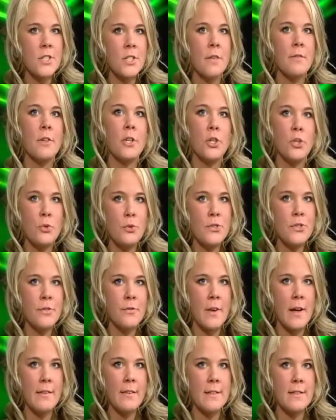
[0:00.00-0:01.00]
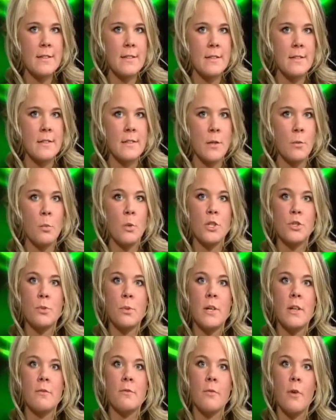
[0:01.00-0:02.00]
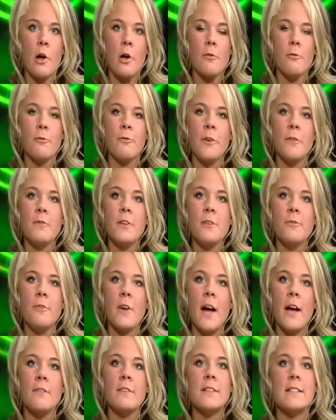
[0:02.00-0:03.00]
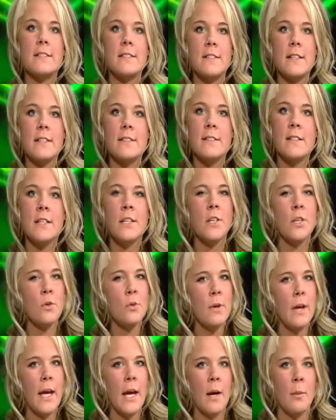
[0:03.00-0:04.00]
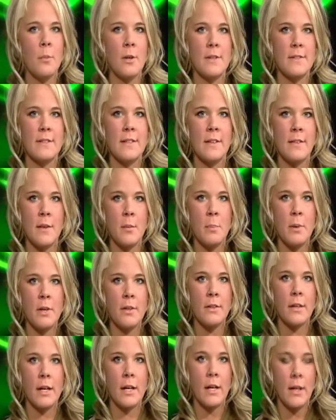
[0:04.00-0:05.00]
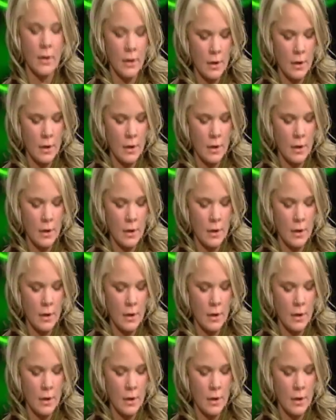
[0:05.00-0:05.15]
of a new surveillance system, which would involve 55 to 60 new cameras in the building.